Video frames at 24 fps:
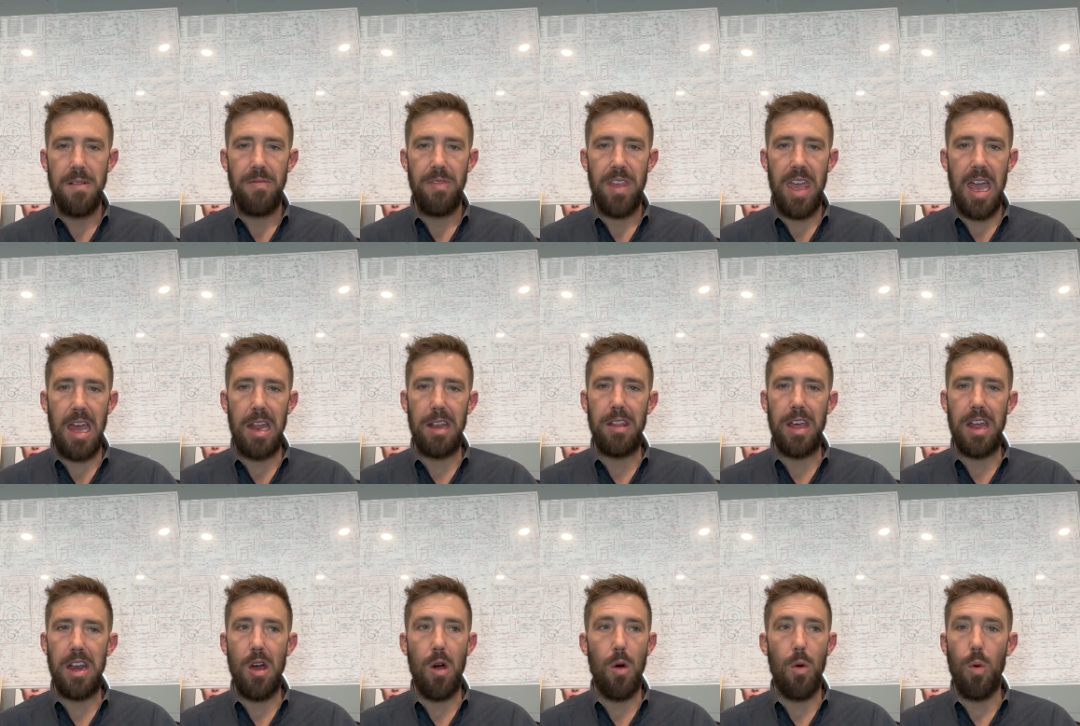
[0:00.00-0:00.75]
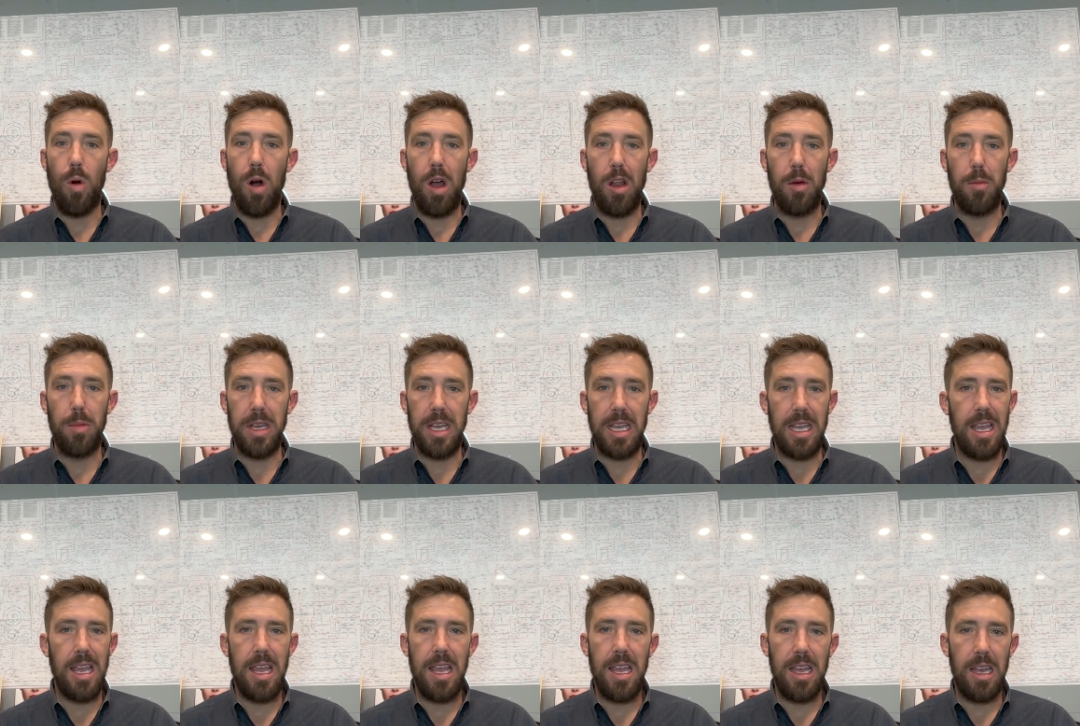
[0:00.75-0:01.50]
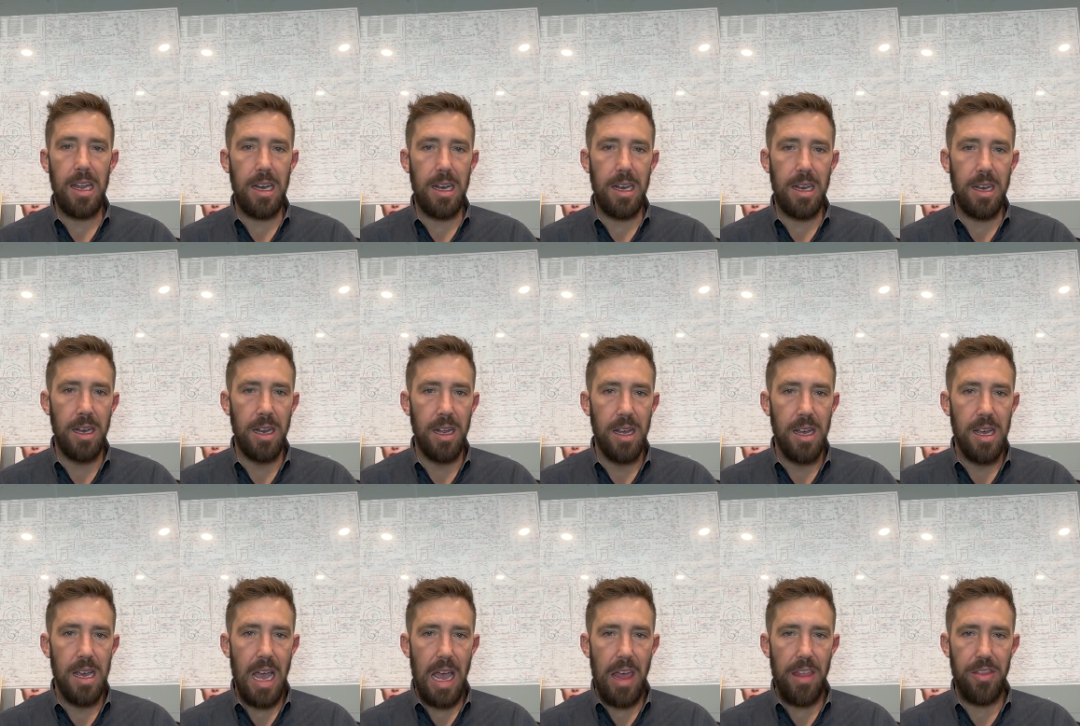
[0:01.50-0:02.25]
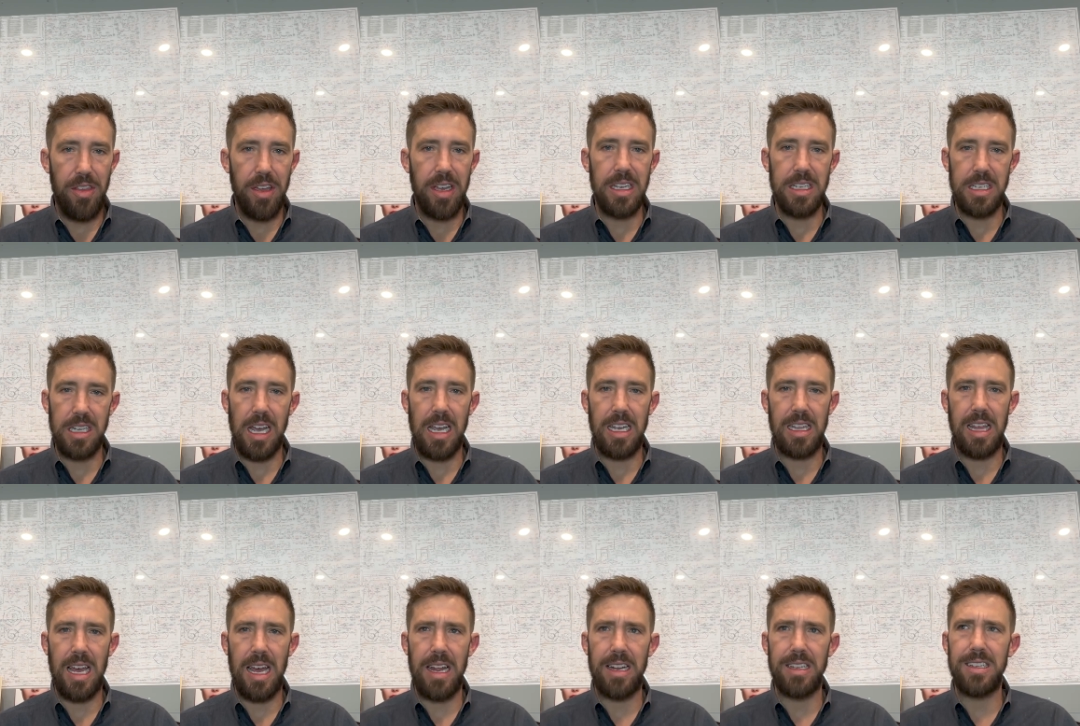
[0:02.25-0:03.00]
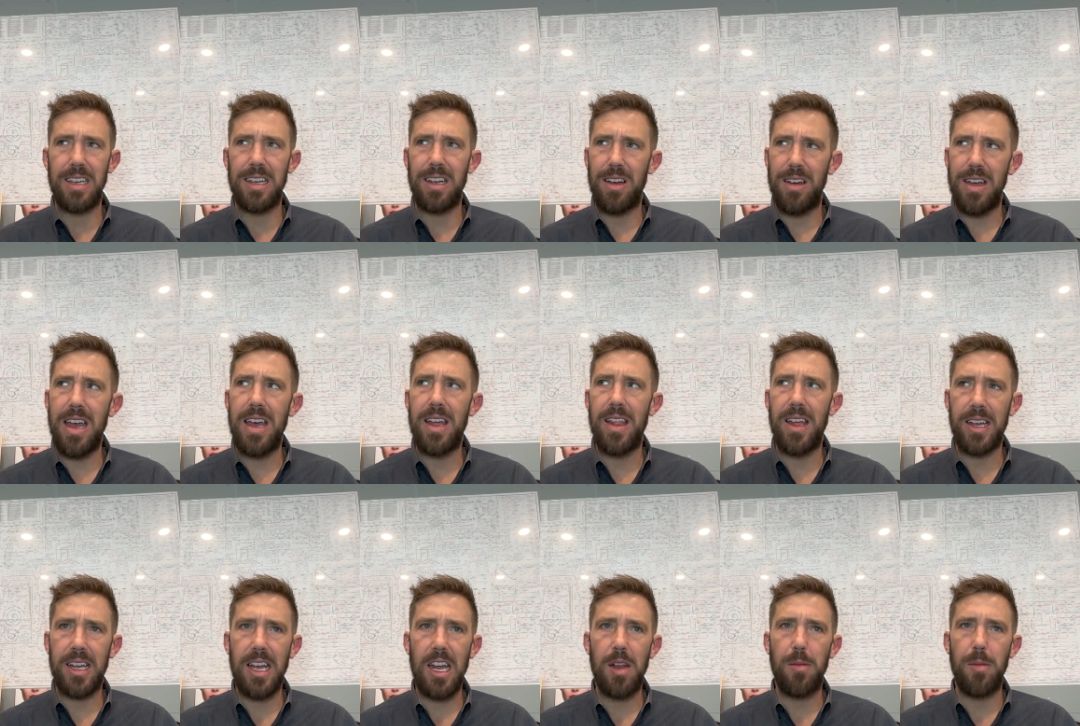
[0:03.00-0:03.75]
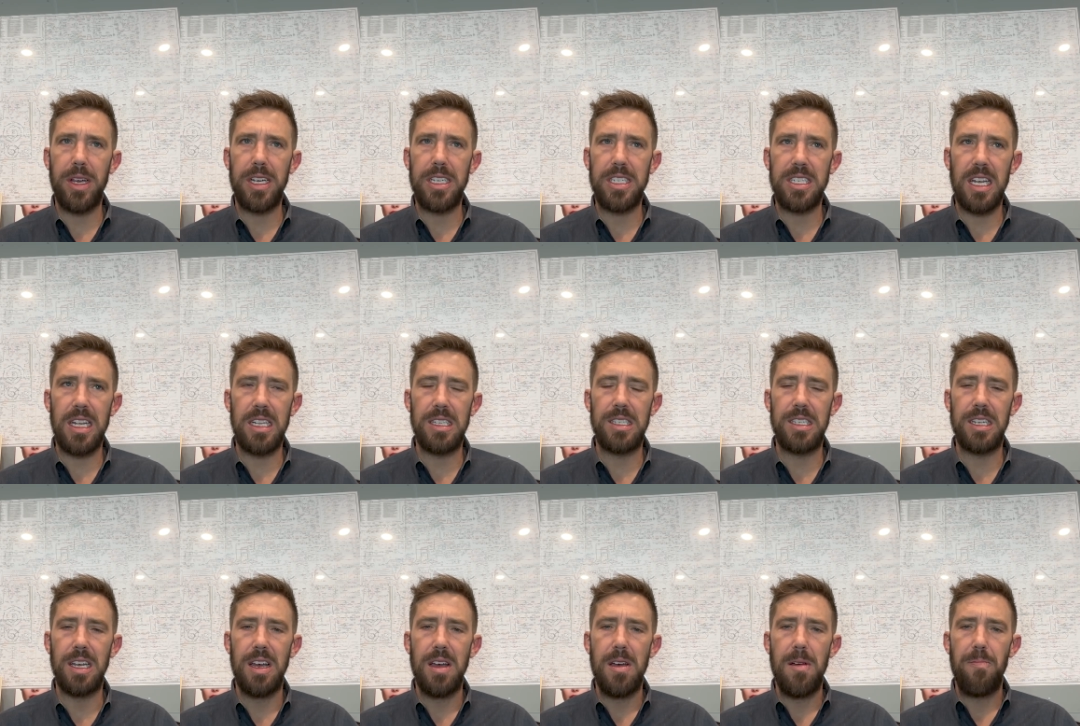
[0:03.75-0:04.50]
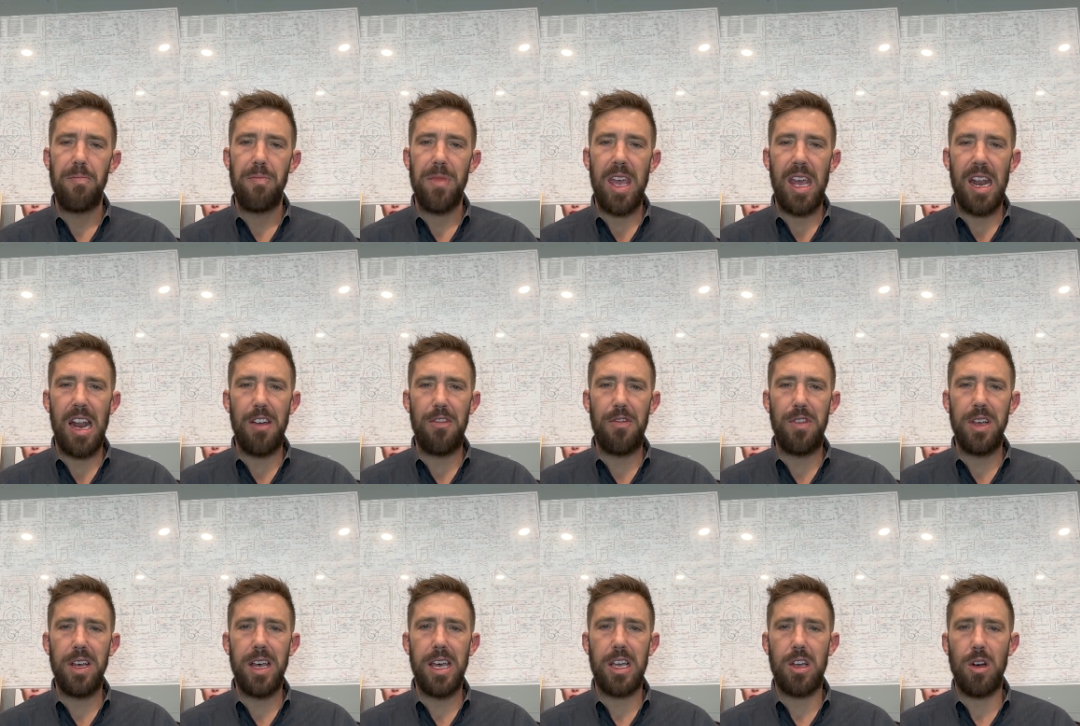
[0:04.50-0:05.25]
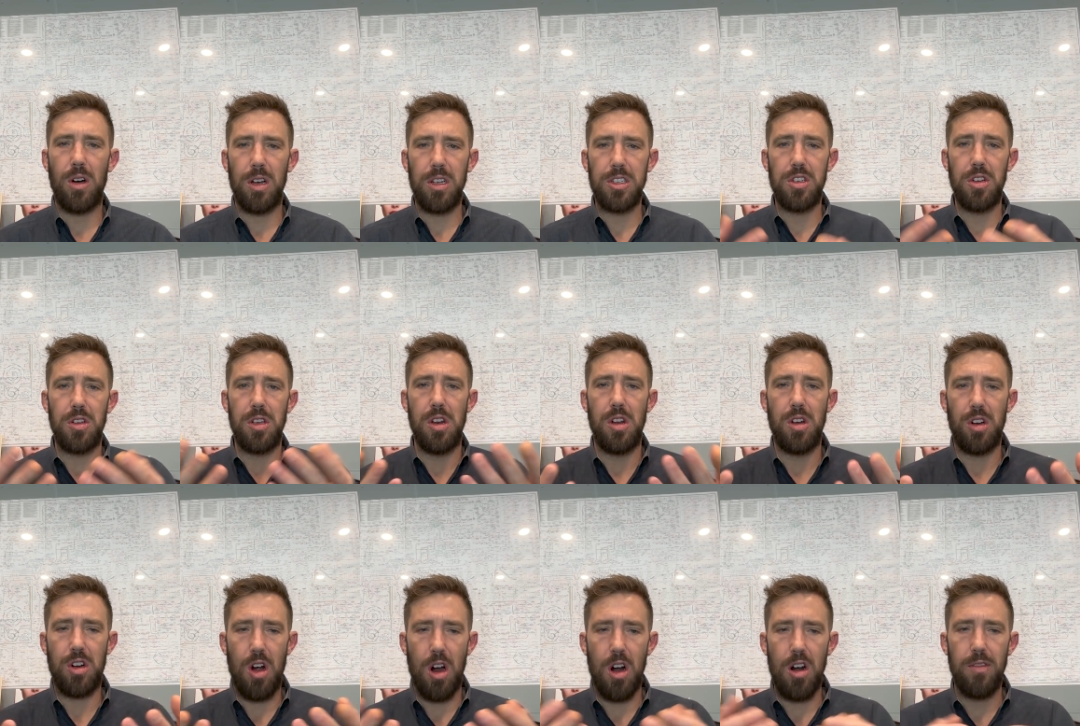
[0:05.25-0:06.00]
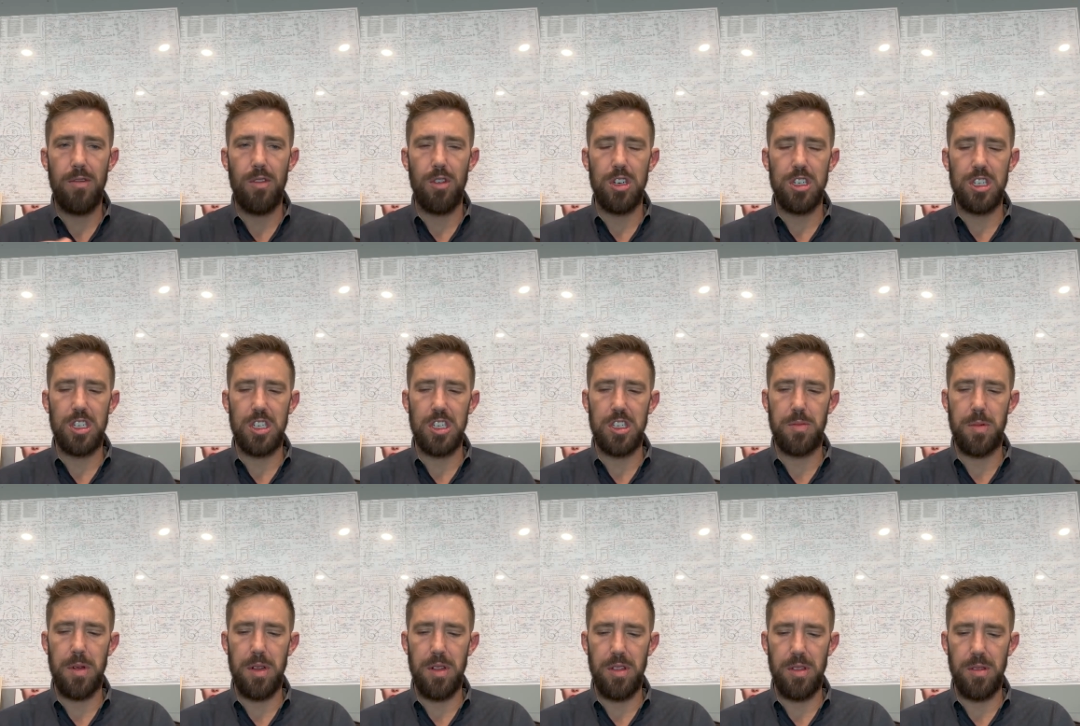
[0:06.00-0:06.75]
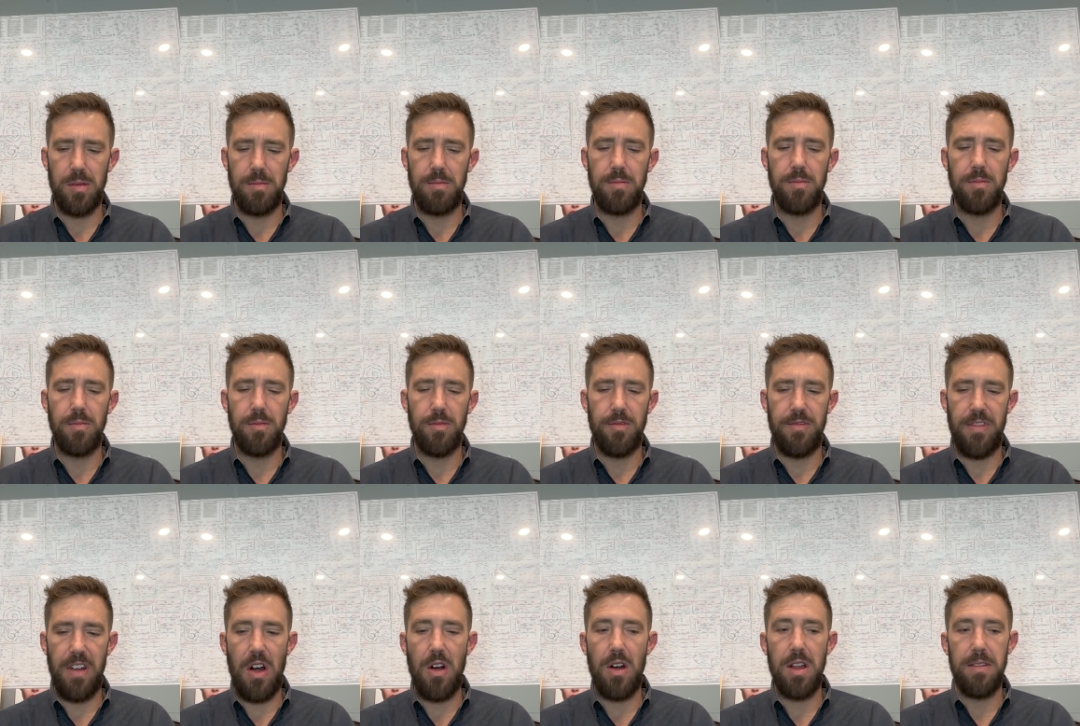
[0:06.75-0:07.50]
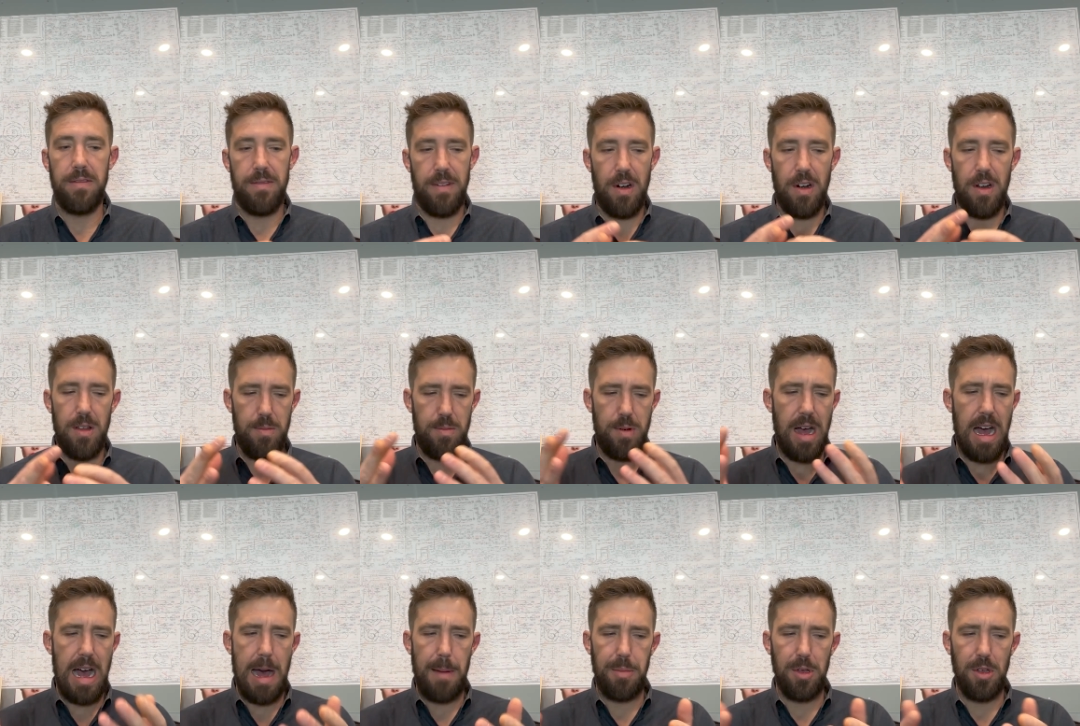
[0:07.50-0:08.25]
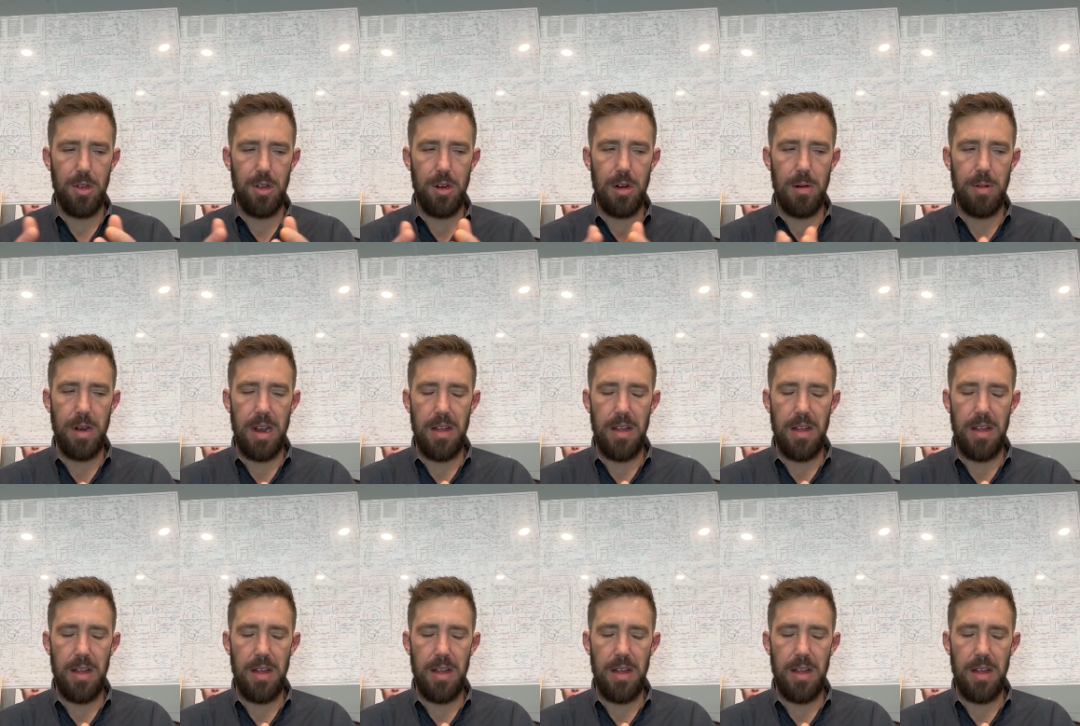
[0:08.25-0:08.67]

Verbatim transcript: and they don't want to be eaten and things like that, it's like, oh yeah, that kind of makes sense. And I feel like also, you know, carnivore's just been very, very popular, but I